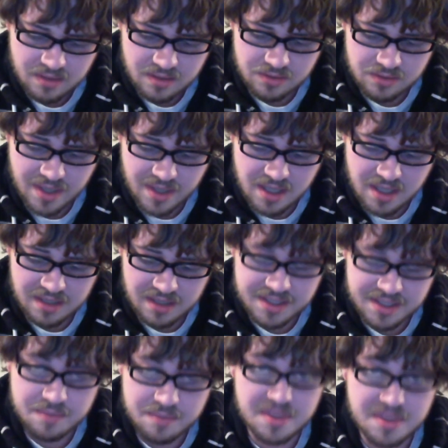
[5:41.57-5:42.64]
Great
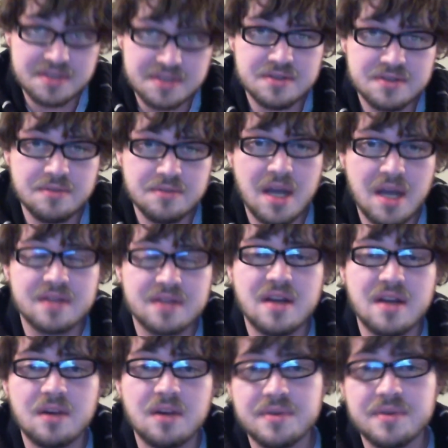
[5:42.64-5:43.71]
Khali beats Drew
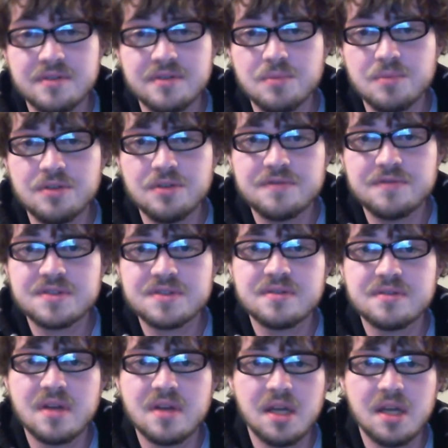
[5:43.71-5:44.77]
McIntyre with two moves,
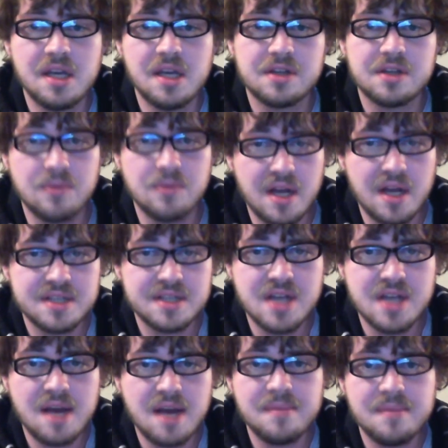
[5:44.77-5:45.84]
a karate
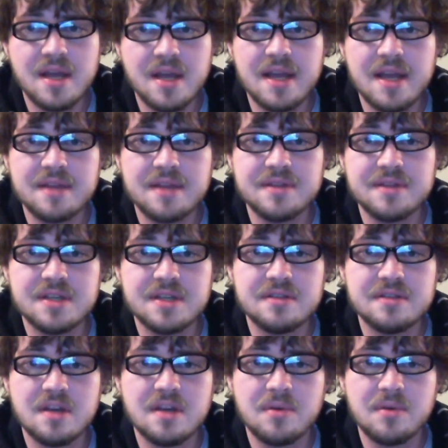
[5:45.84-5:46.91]
chop and the
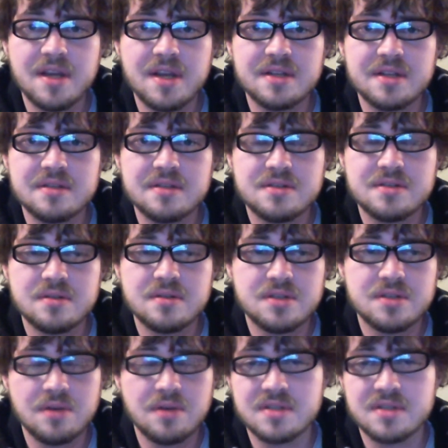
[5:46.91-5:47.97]
double-handed
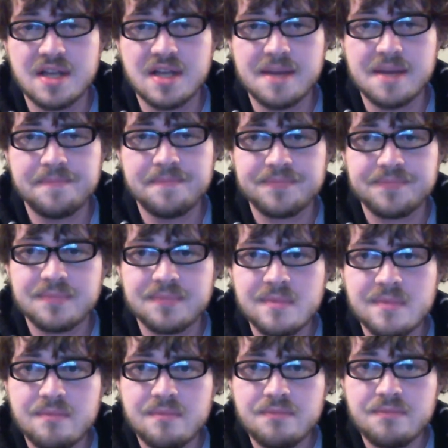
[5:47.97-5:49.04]
chokeslam.
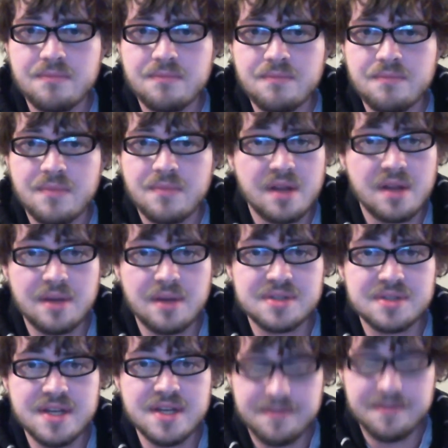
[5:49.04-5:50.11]
That
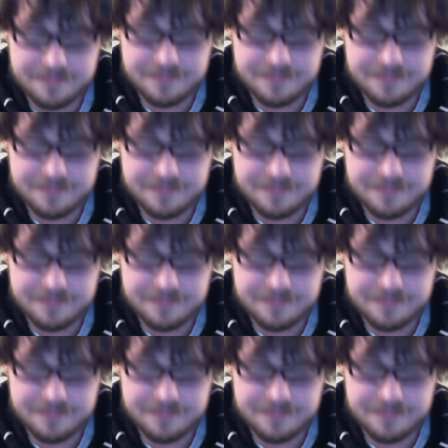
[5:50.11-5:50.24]
was it.